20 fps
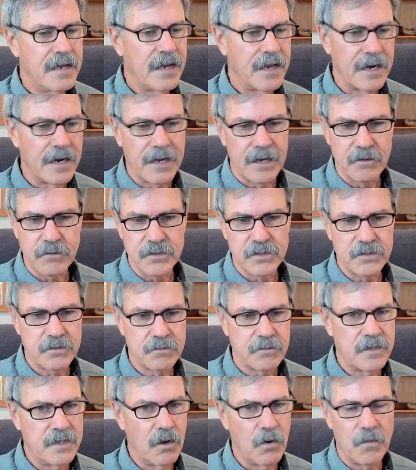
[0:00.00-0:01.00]
And I
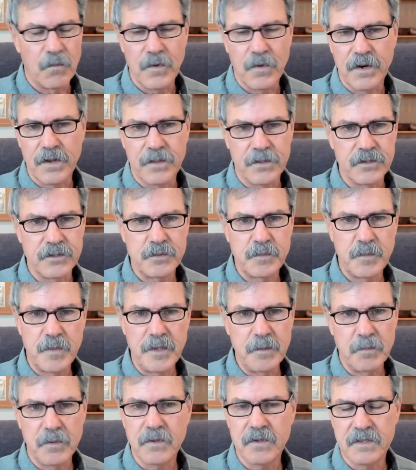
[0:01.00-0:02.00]
was on one of those
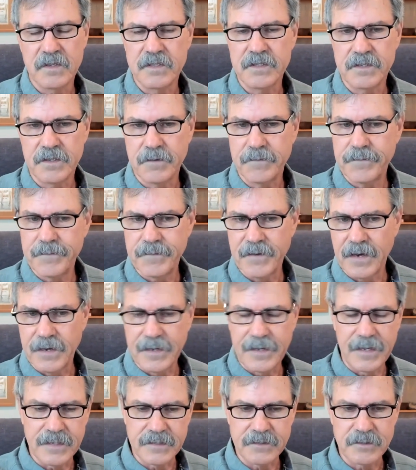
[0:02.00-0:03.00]
people is if I
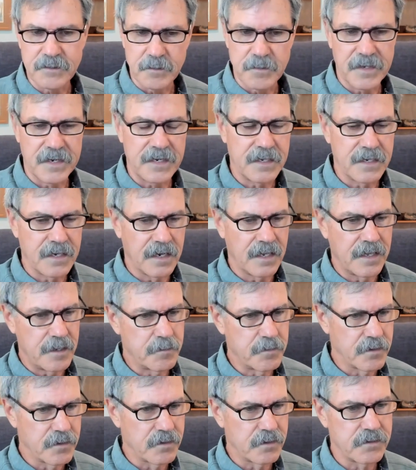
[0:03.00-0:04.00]
had somebody in
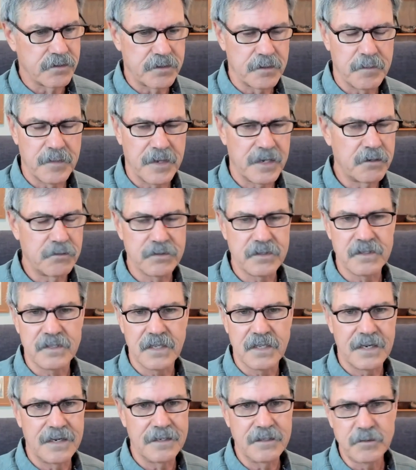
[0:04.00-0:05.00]
labor or somebody was in the
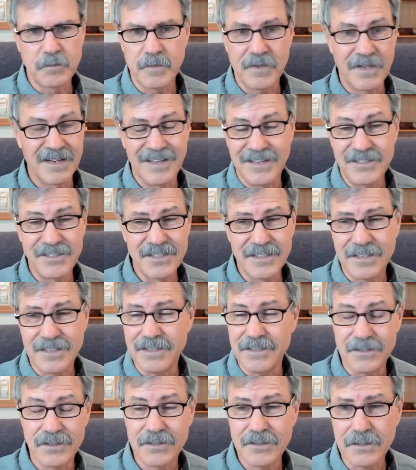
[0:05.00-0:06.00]
hospital, I just
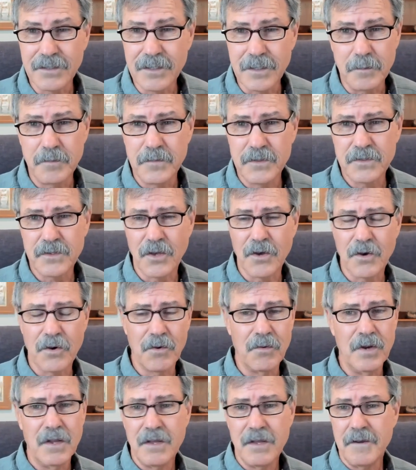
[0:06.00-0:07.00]
didn't sleep.
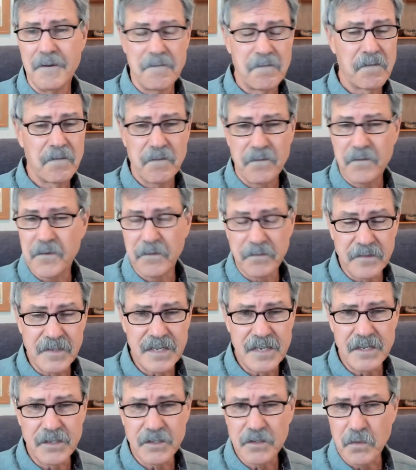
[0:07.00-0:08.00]
So
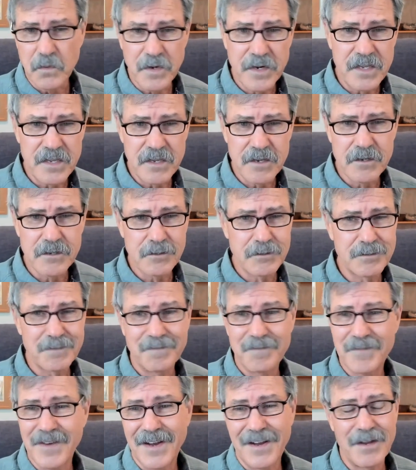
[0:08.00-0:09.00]
15, 20 years,
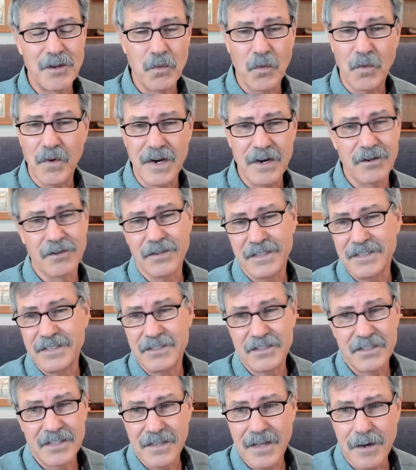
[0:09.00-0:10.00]
I rarely
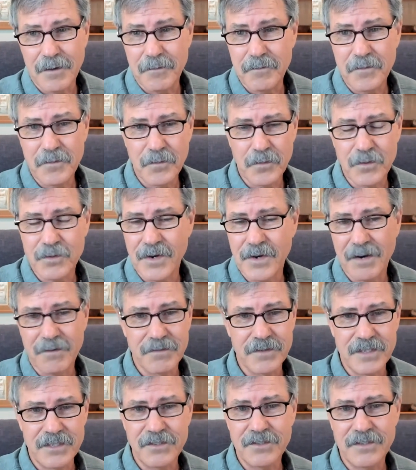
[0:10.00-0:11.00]
slept for
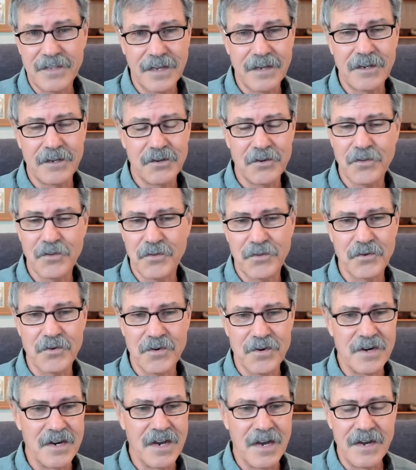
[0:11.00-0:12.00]
every second to
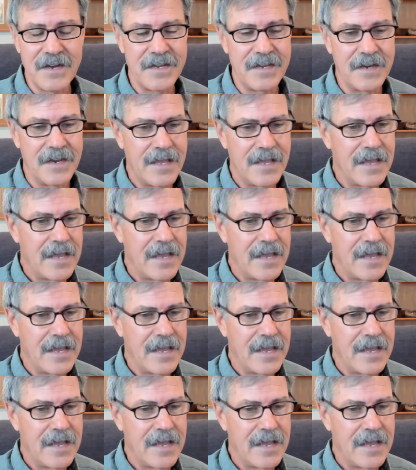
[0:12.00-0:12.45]
third night.